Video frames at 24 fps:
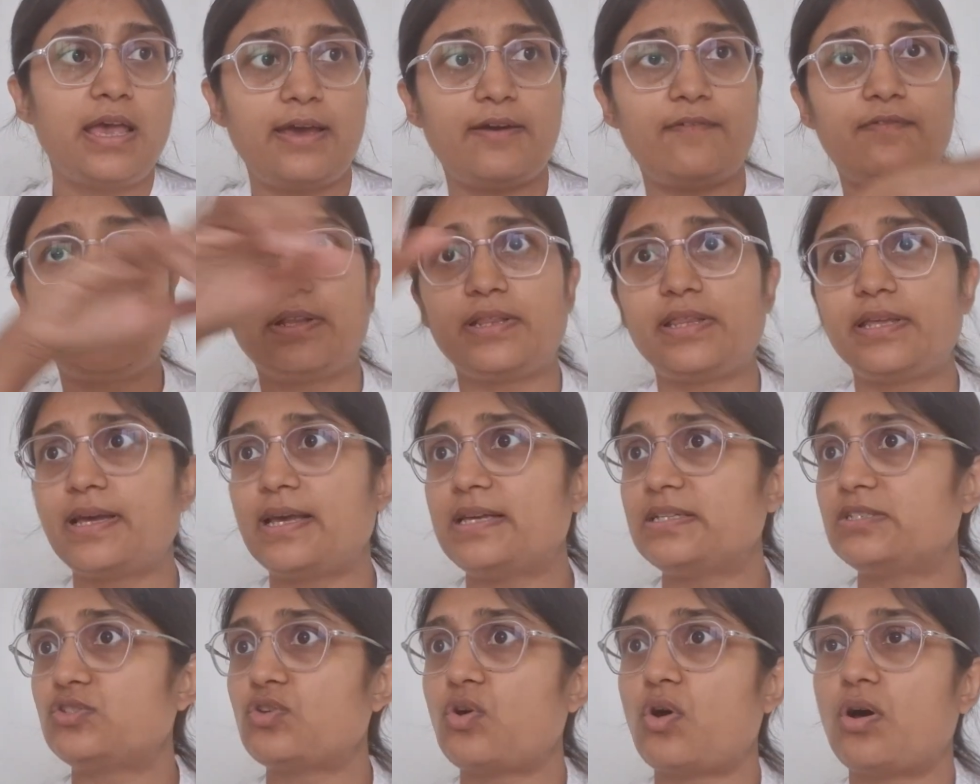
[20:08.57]
Everything
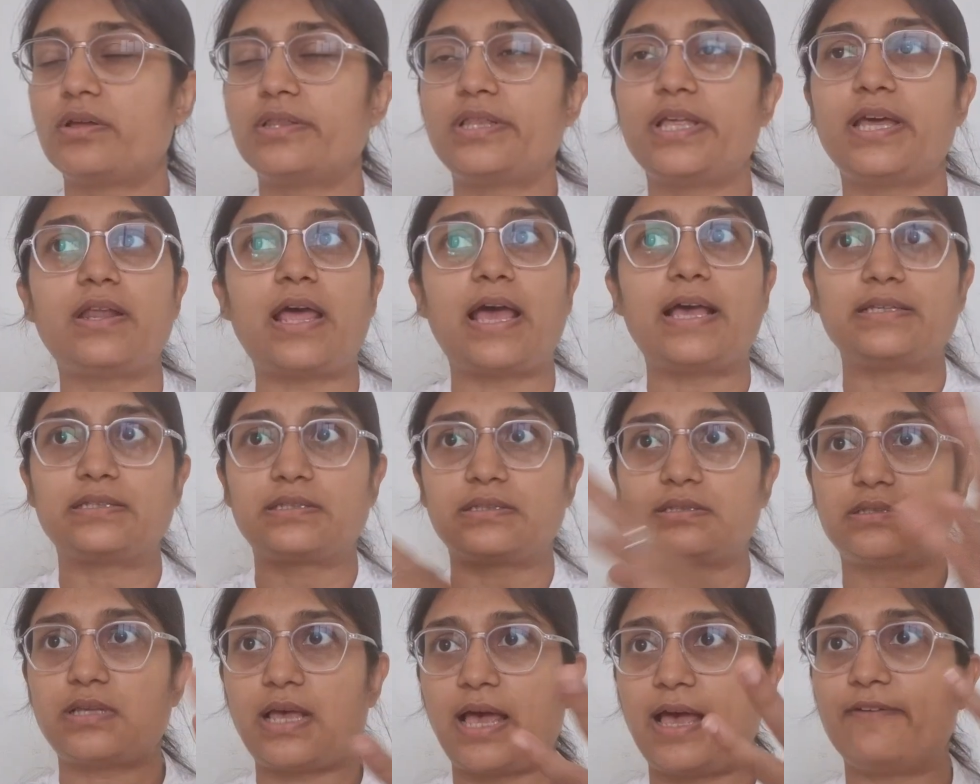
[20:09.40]
I saw there
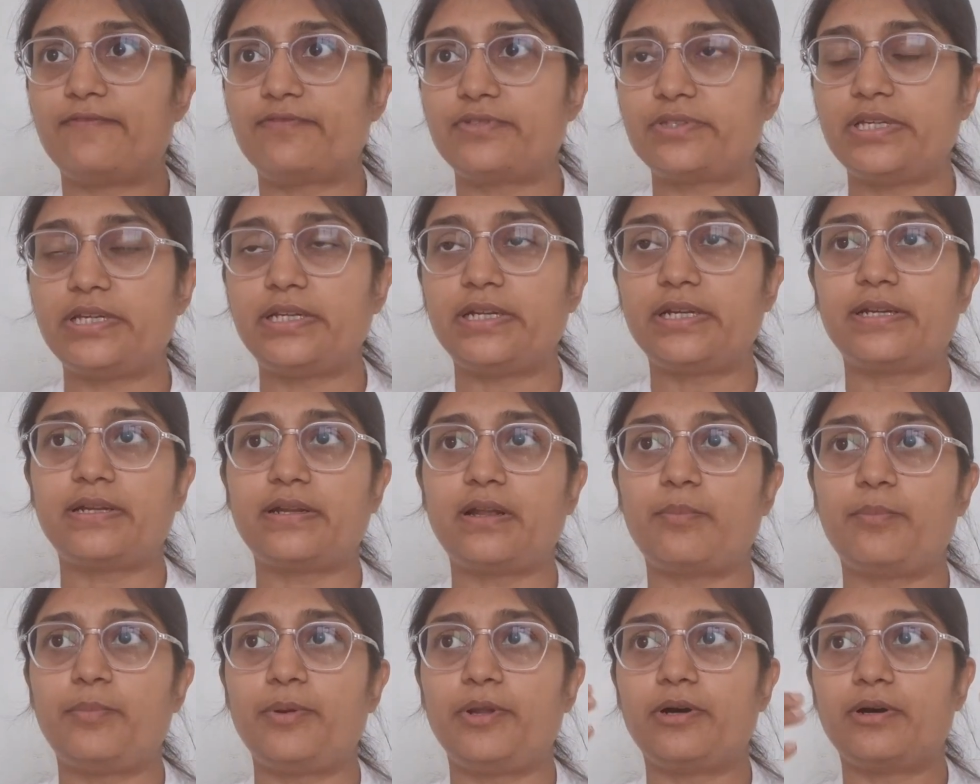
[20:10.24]
I've seen it
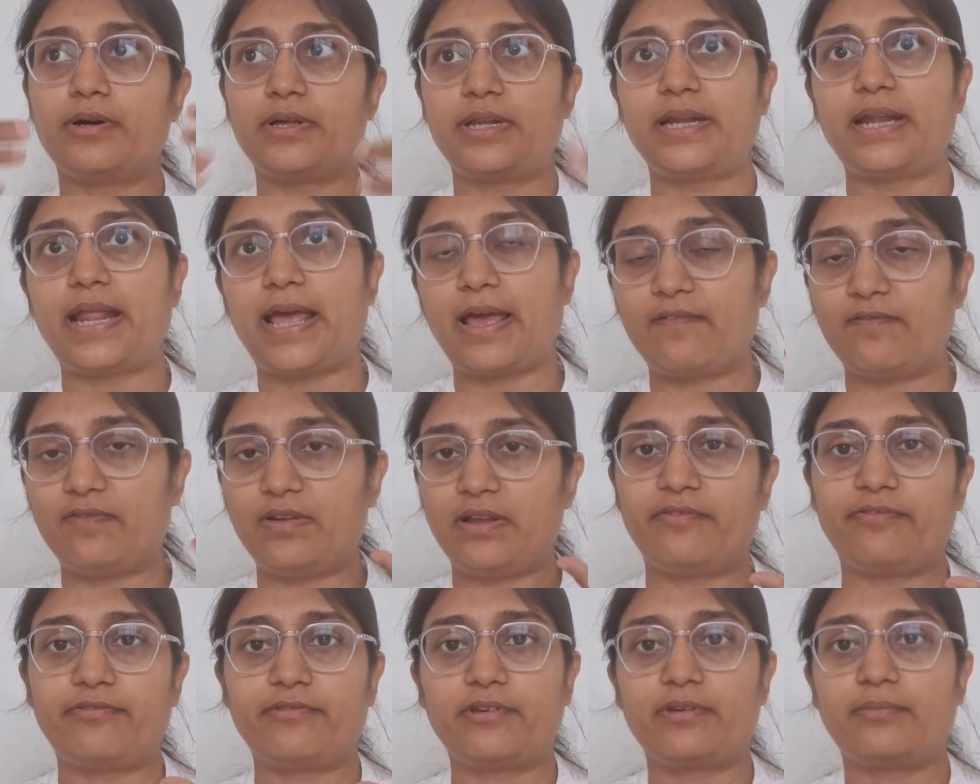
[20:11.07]
in a blur and I have
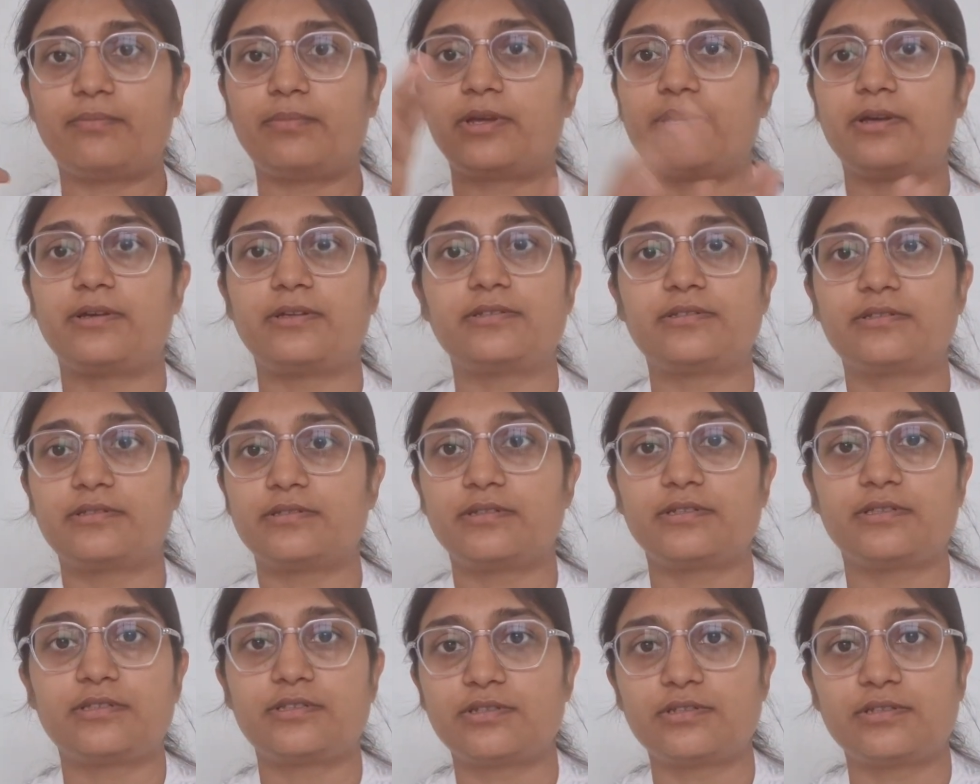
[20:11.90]
left because
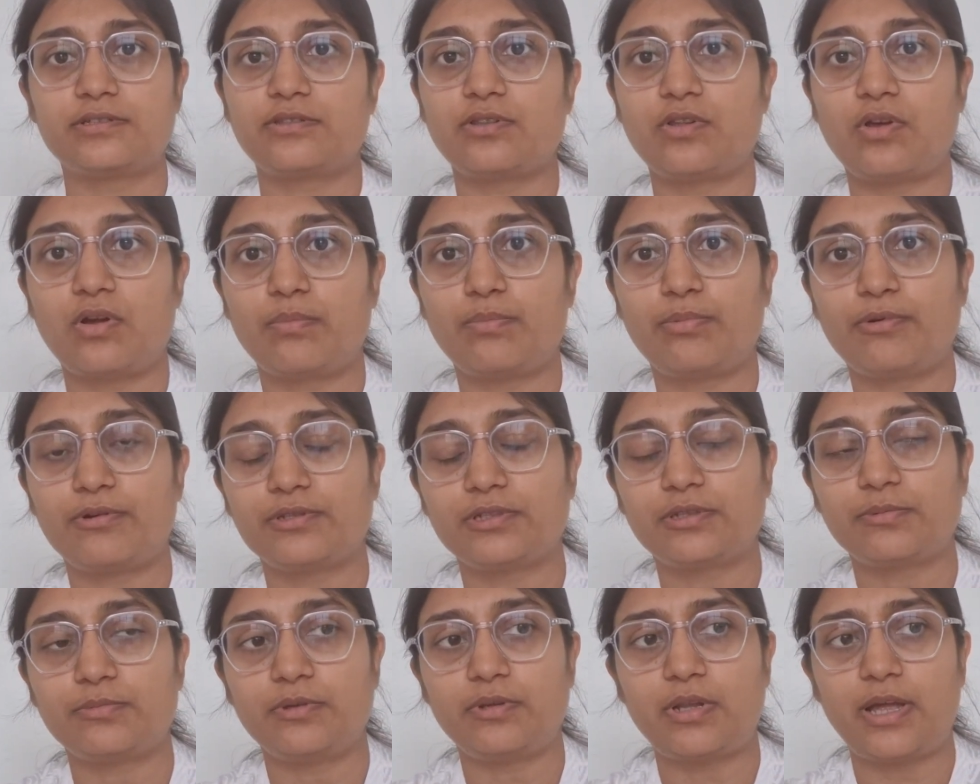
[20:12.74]
it's just not
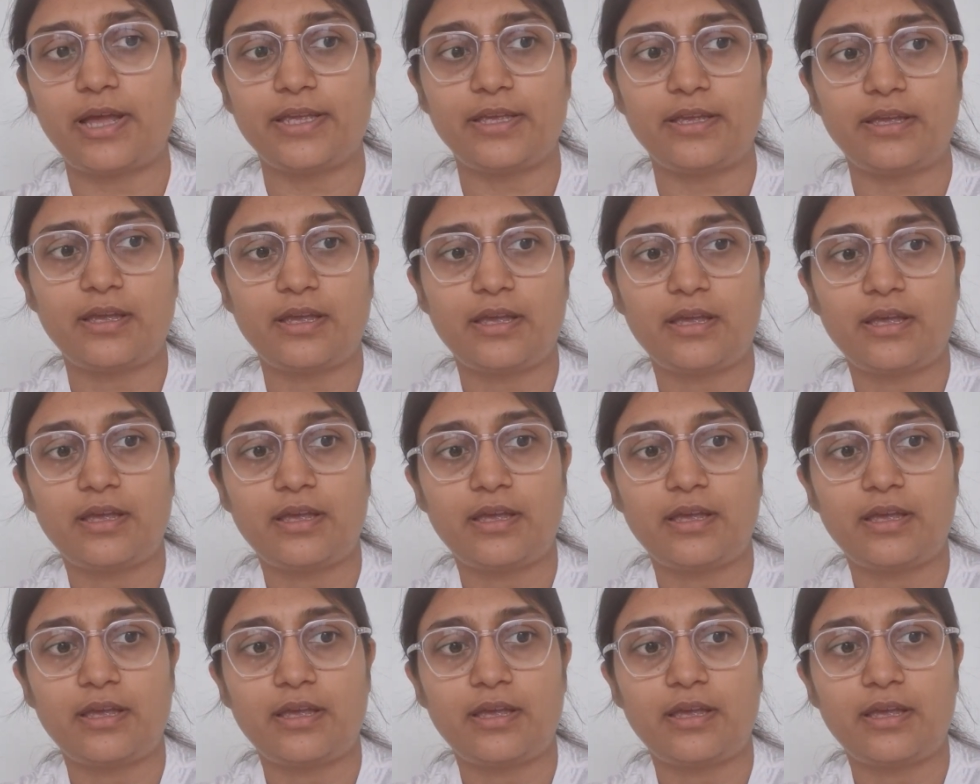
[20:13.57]
possible.